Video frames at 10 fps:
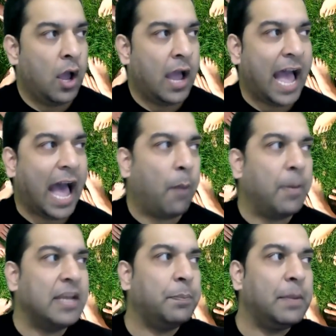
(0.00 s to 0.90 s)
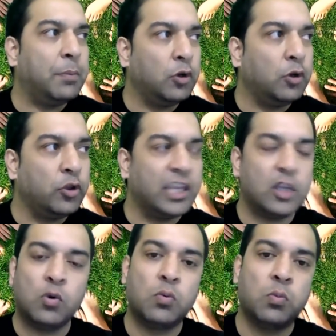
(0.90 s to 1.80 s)
how many people do you think
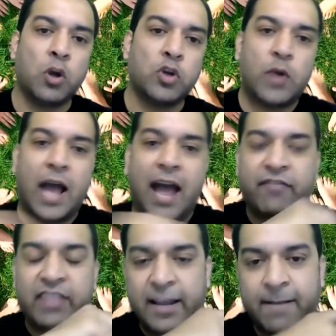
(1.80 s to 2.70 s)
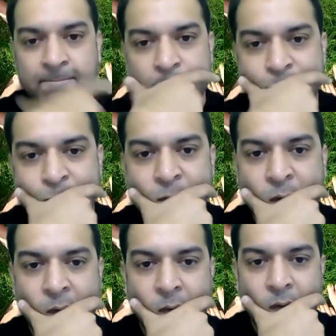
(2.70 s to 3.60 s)
you'd want to have there?
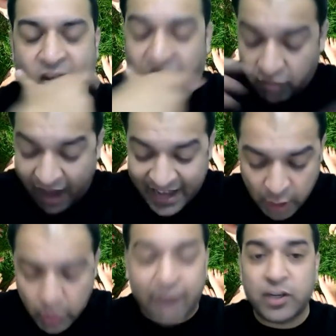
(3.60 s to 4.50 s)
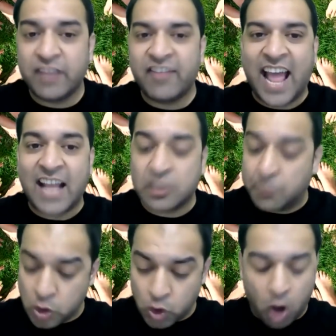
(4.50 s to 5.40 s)
If right now you have to give an answer,
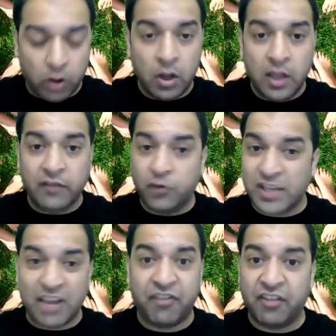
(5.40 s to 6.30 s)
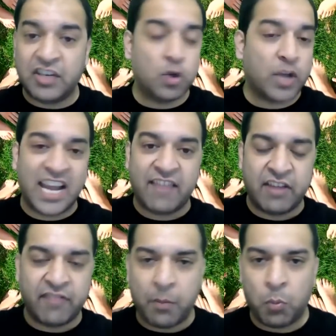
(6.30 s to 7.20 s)
but you can't, if you say 50, you can never
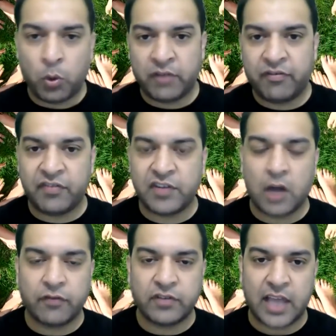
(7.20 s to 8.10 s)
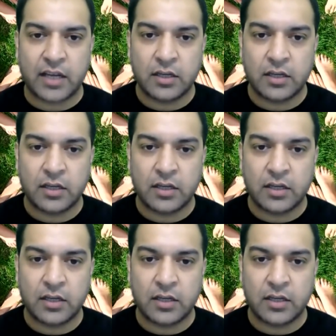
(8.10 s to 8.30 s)
invite more than 50 after that.